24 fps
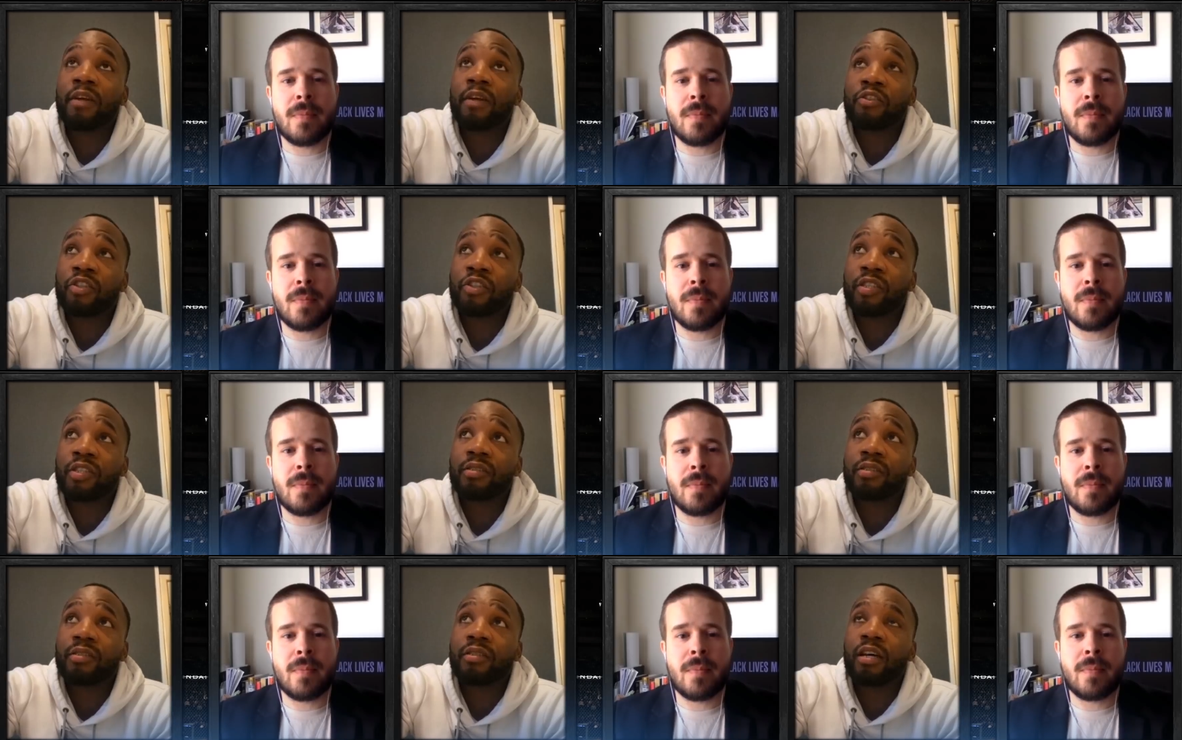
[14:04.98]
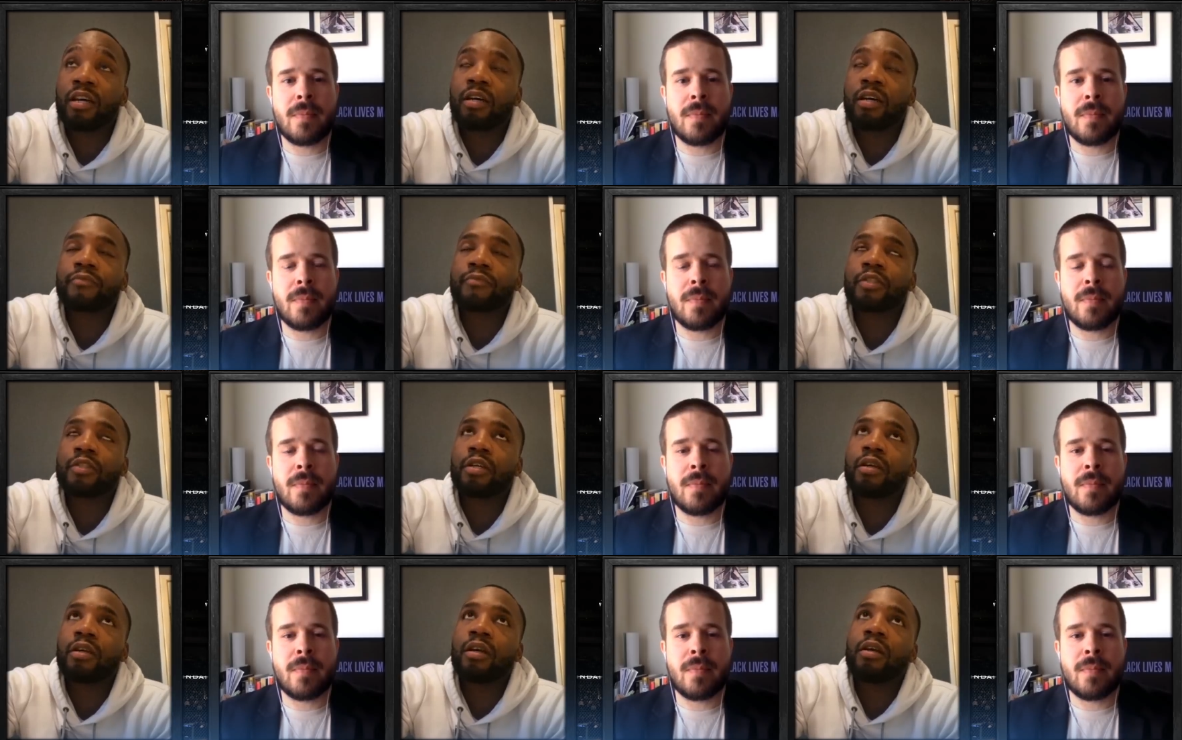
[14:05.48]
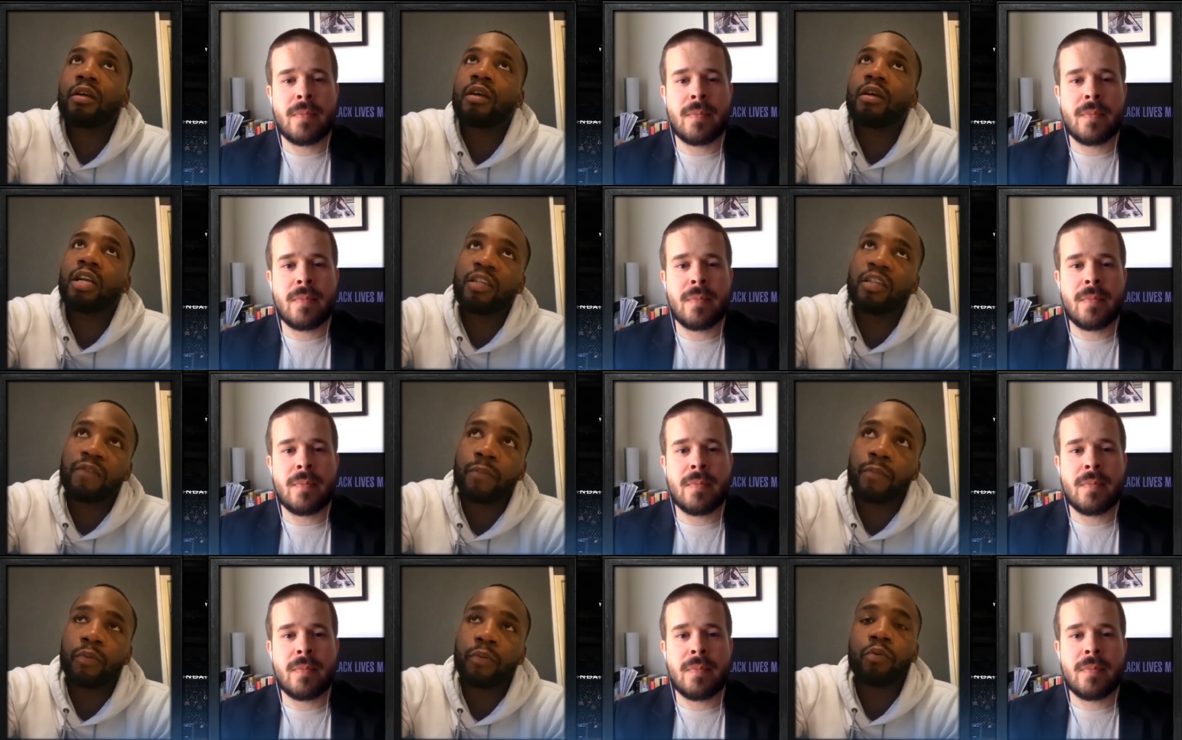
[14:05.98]
Speaker 1: Manchester, um,
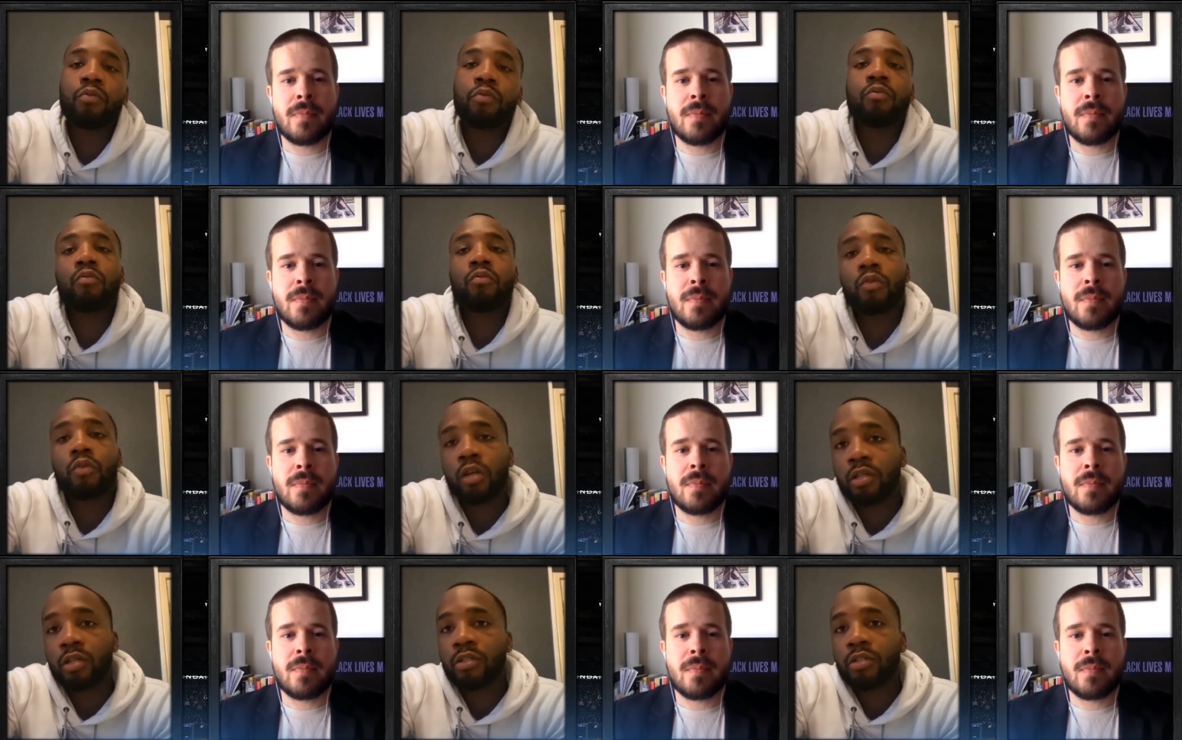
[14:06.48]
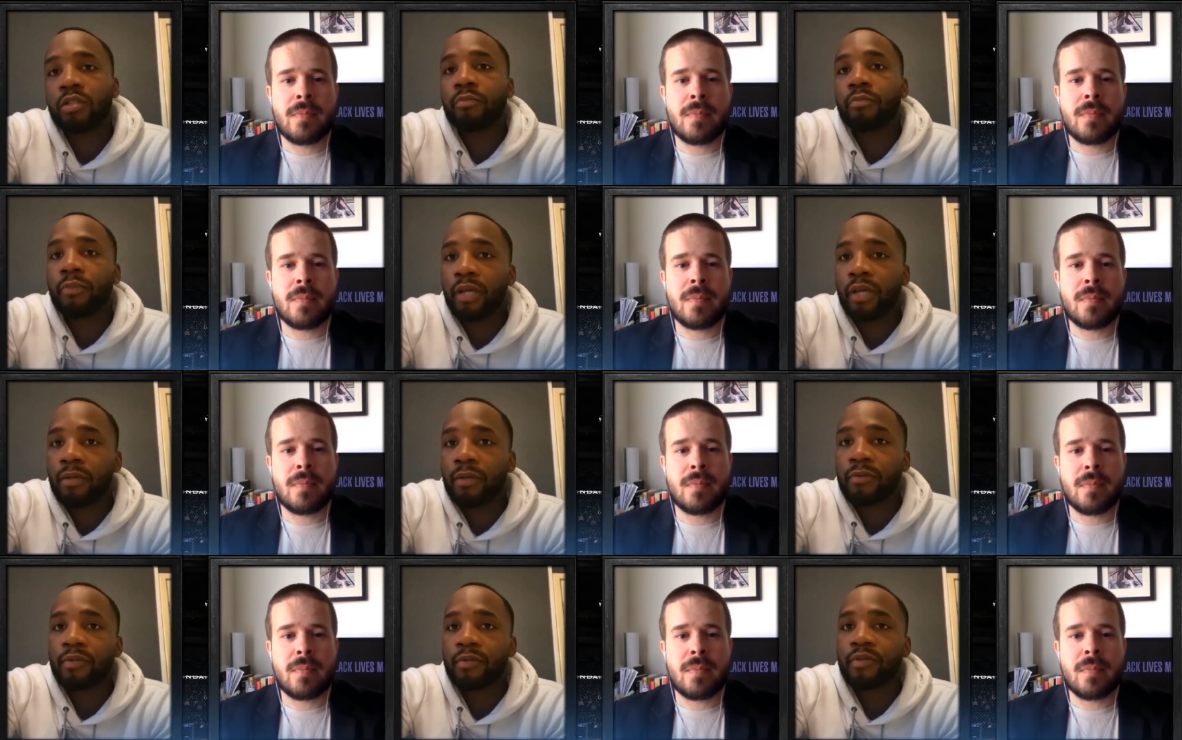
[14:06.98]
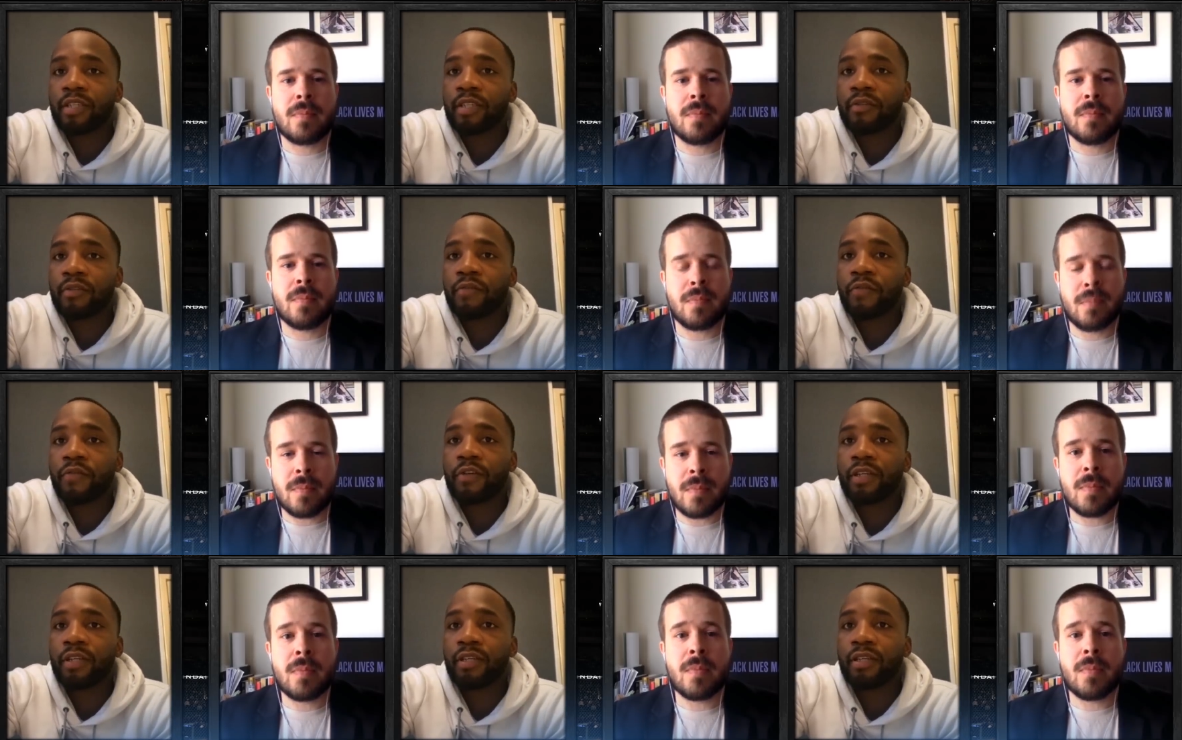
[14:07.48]
Liverpool, London, and Birmingham are the
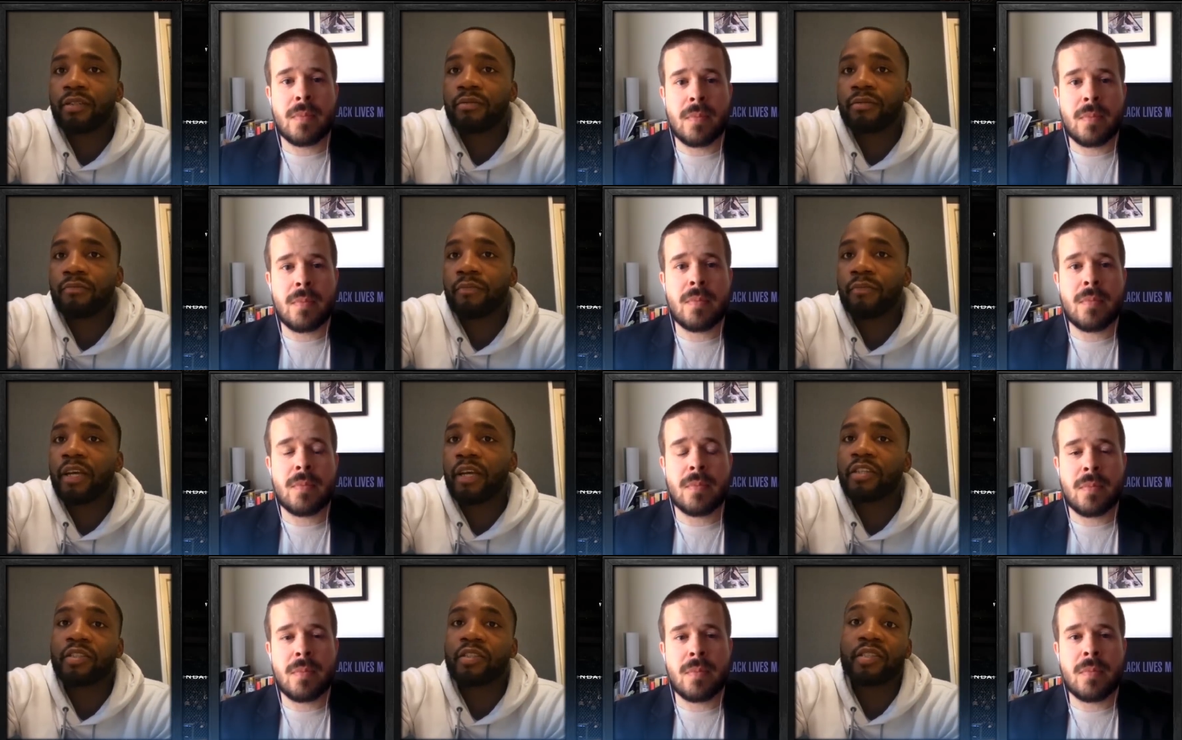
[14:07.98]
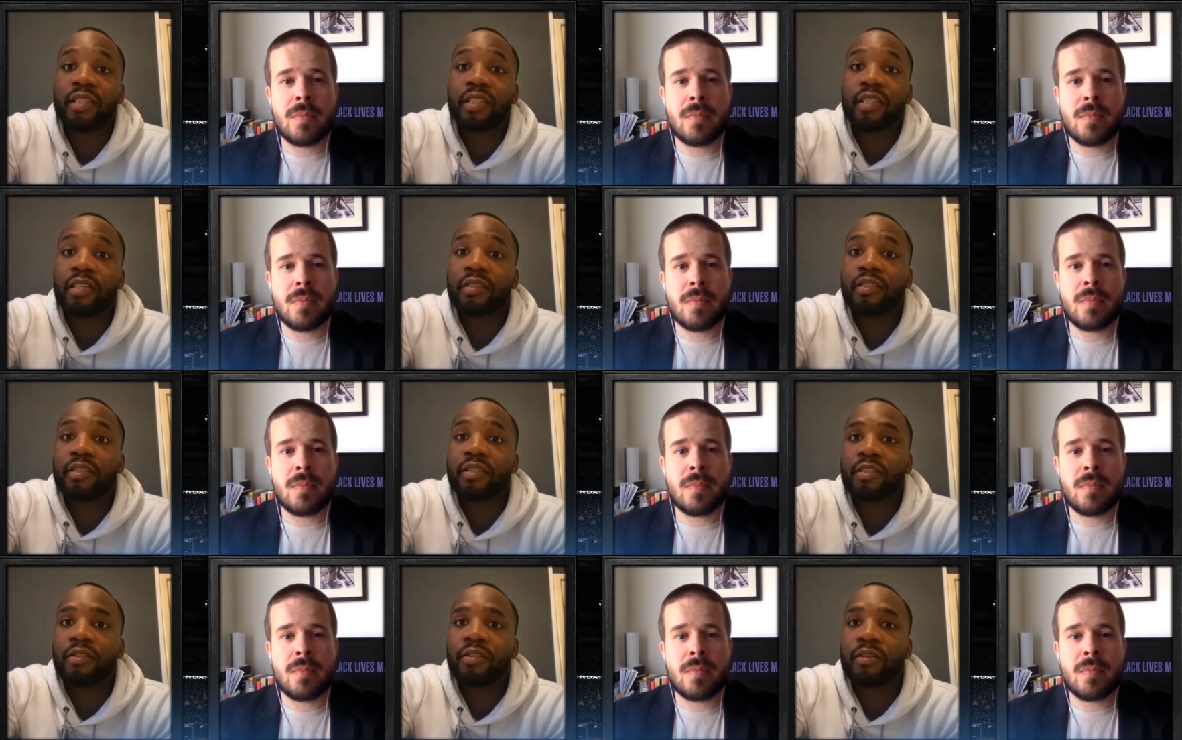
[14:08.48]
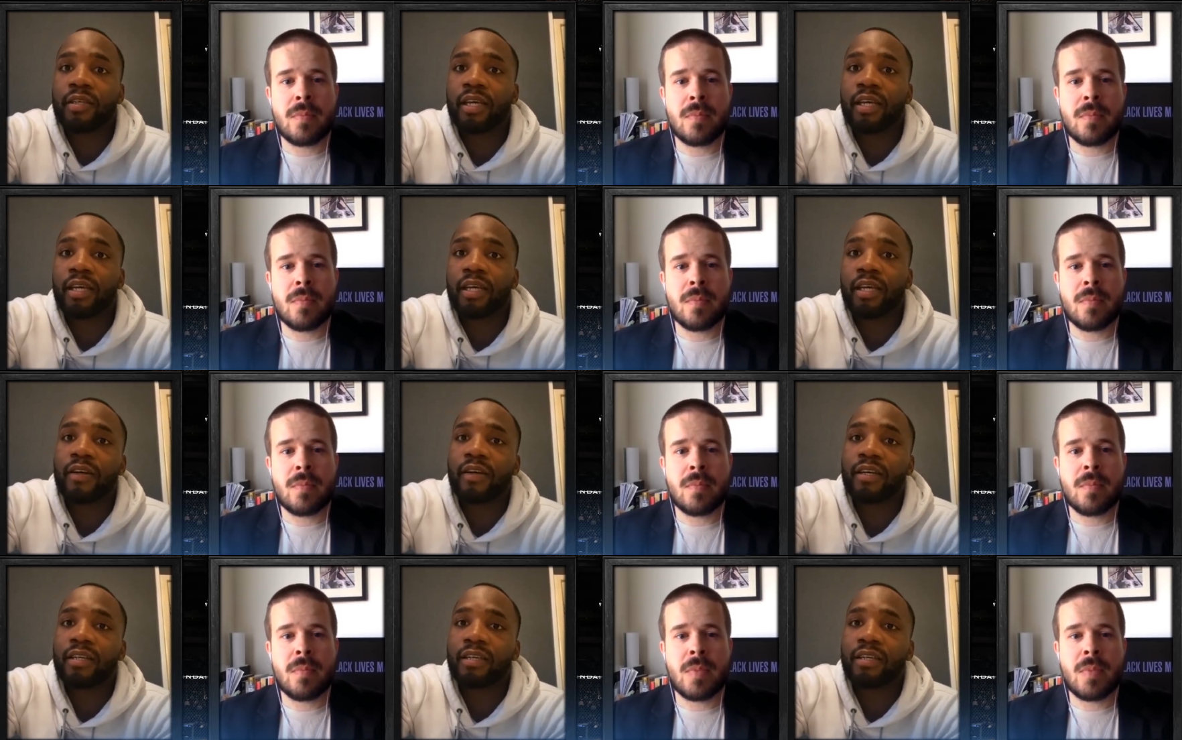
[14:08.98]
three major cities in the UK, right?